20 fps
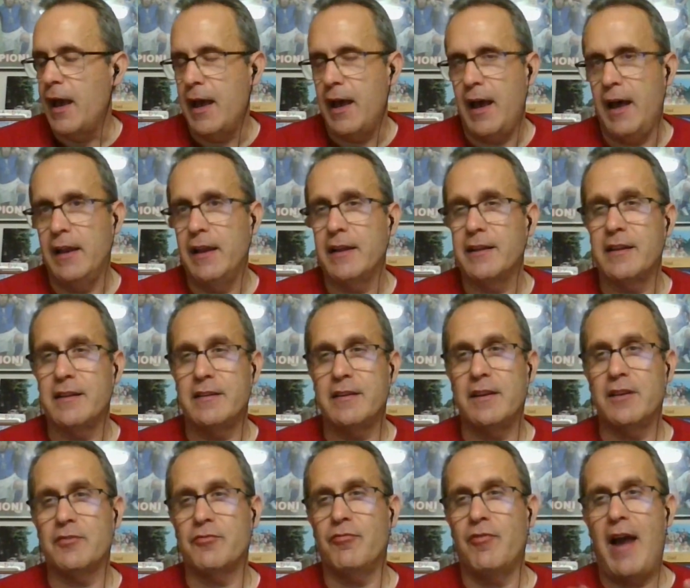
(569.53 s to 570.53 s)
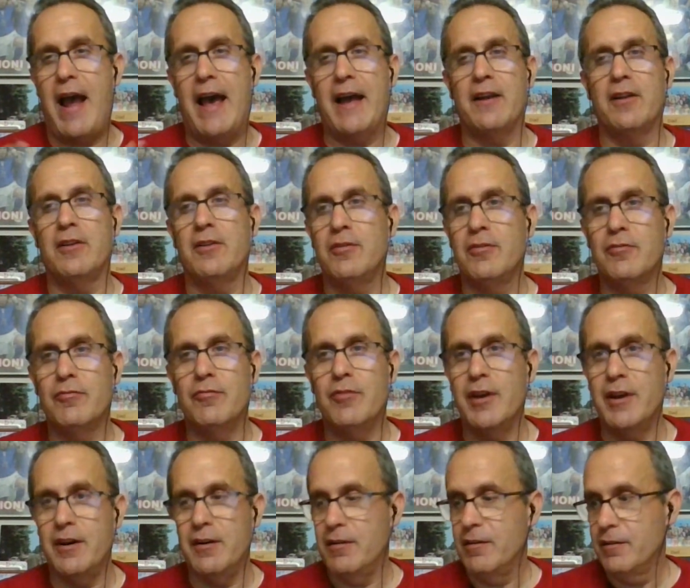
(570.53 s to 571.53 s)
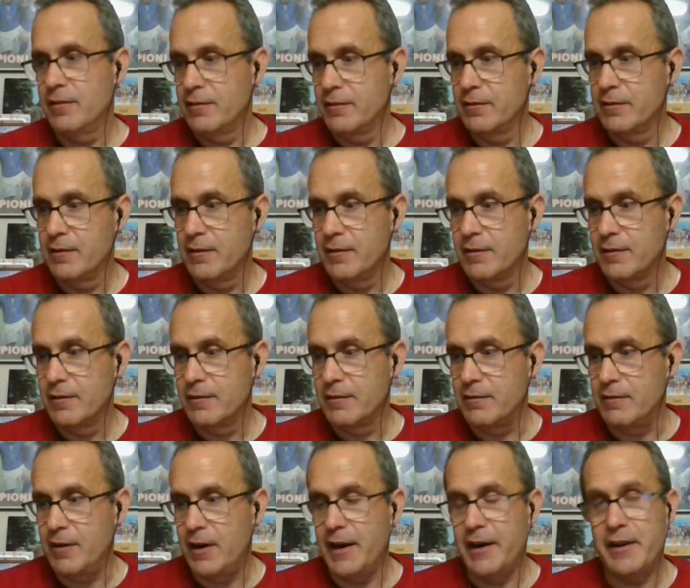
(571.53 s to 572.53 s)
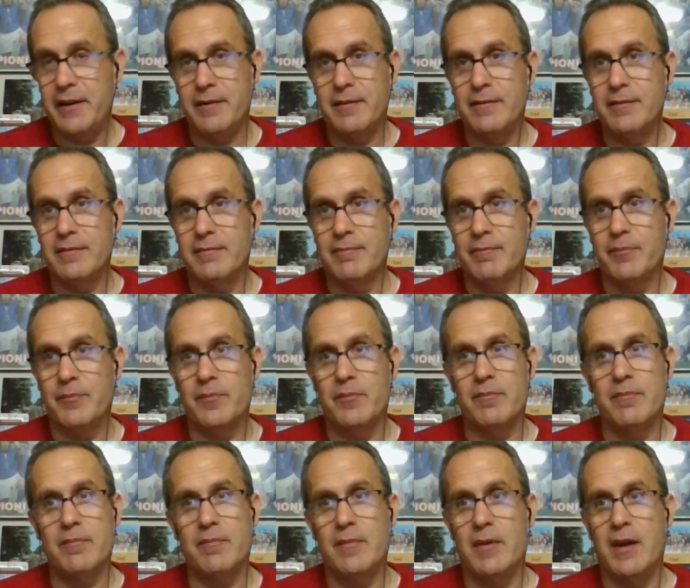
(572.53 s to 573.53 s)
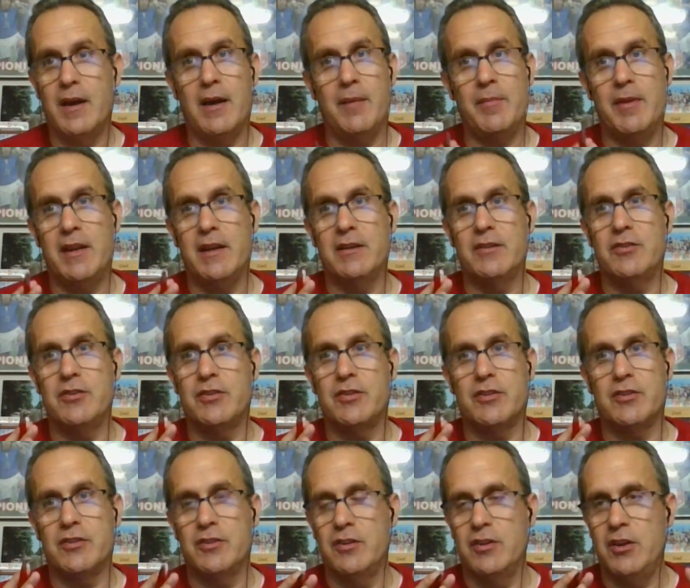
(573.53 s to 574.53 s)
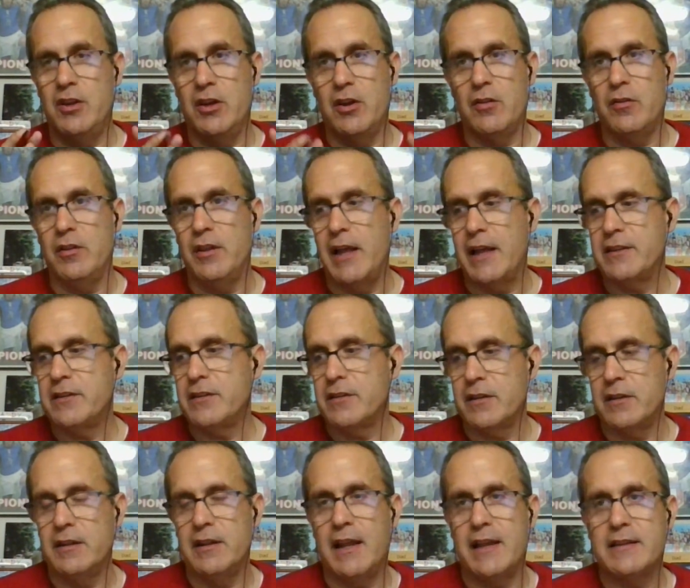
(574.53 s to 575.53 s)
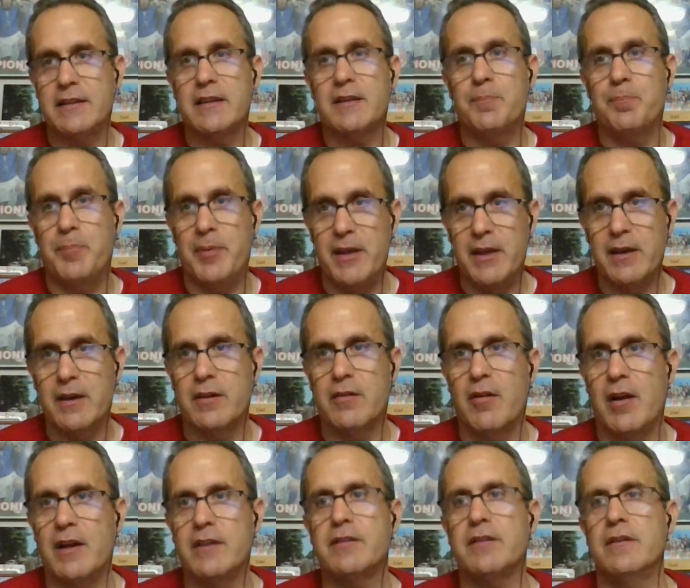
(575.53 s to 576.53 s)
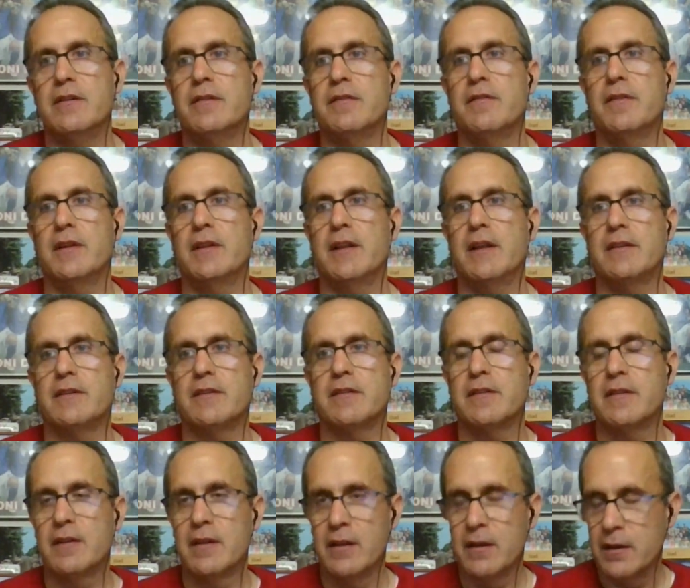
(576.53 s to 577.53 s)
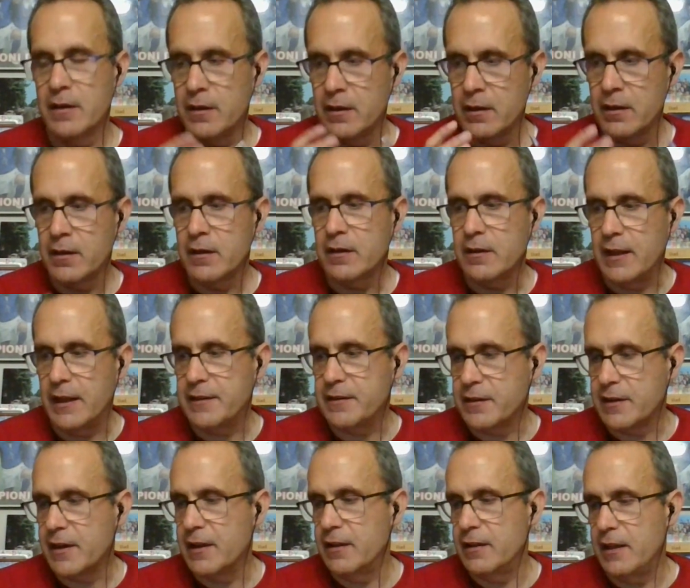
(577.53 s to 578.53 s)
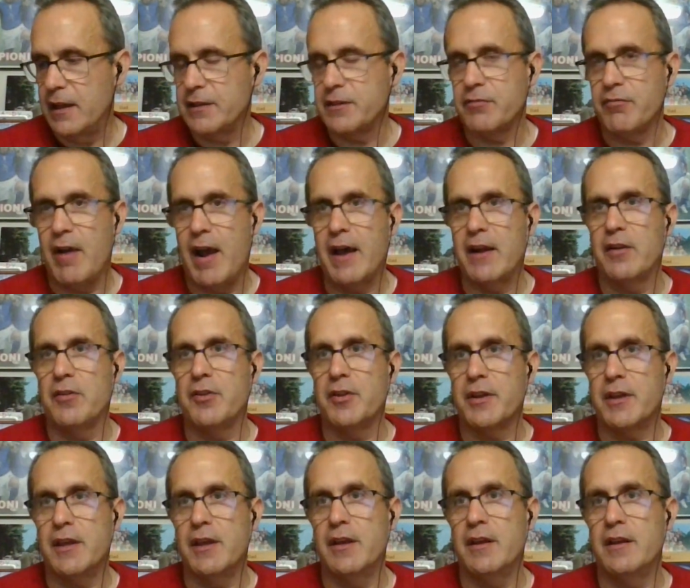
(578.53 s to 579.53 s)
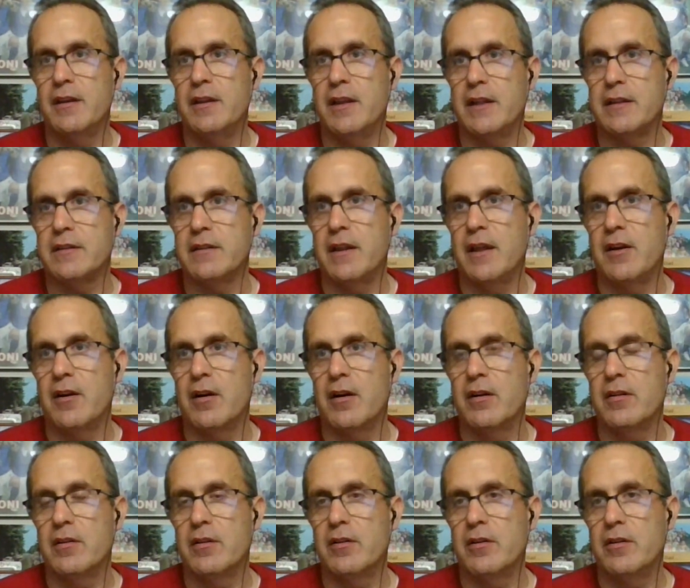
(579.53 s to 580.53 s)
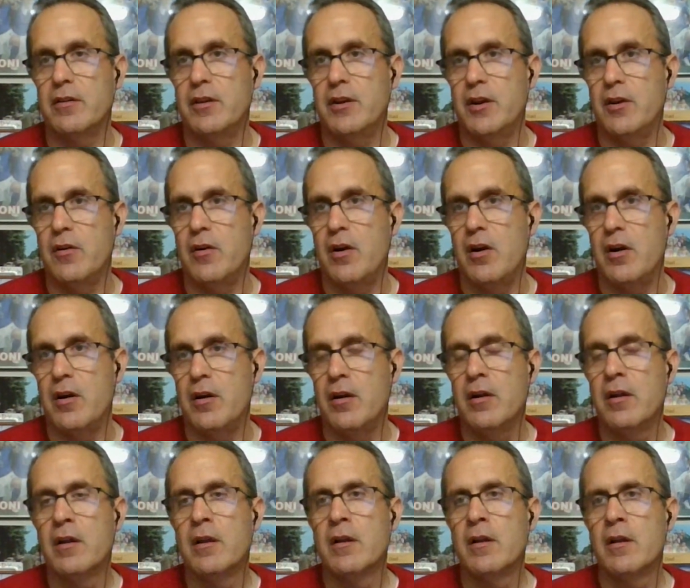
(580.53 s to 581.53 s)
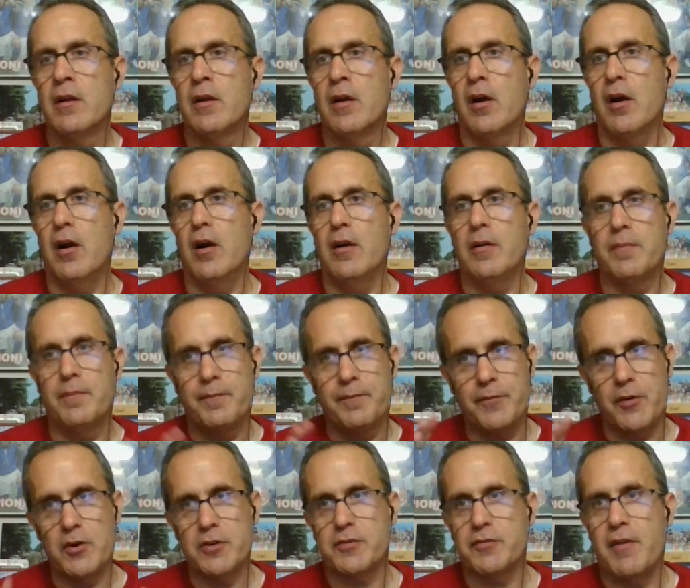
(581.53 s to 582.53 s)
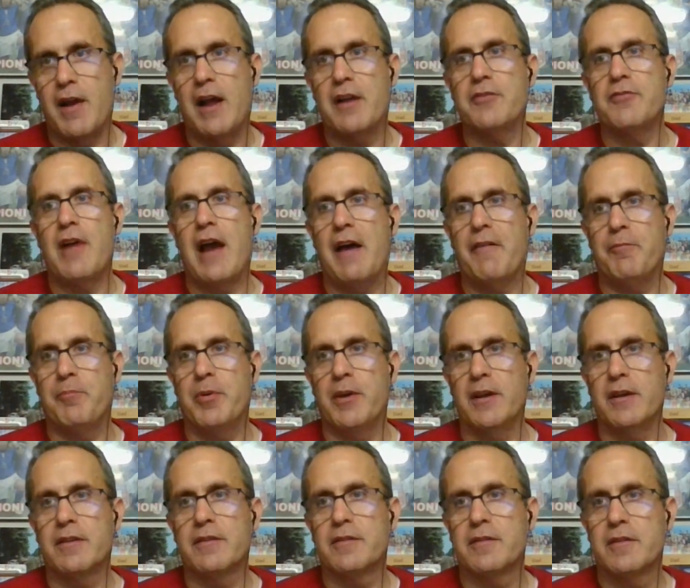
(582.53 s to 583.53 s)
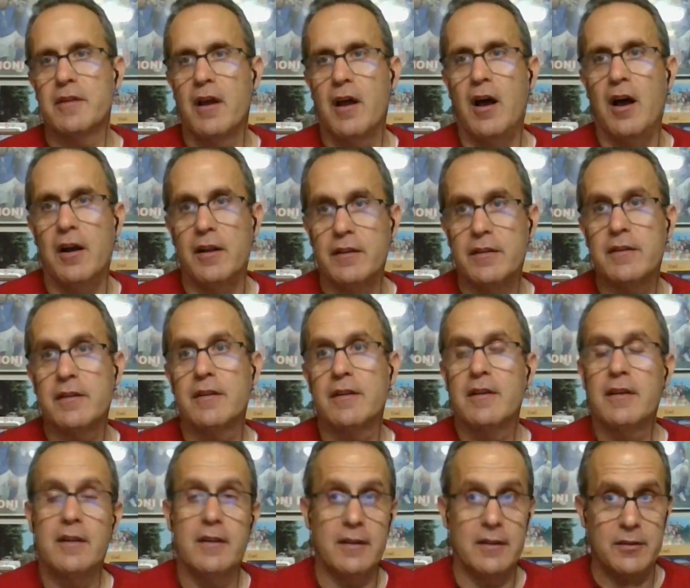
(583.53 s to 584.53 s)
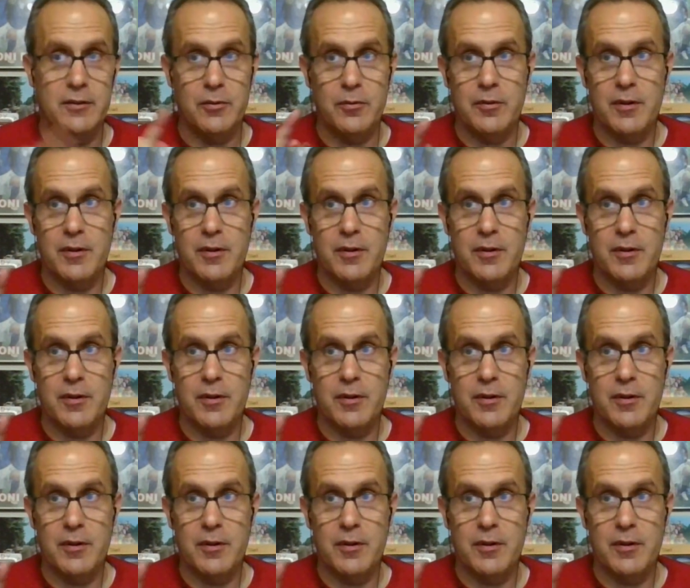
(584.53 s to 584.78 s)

I'd like to see us rattle Ridder, right? Yeah. I mean, just, you know, let's let's be aggressive and let's let's get let's rattle the kid and let's let our you know our our first round draft picks hunt and do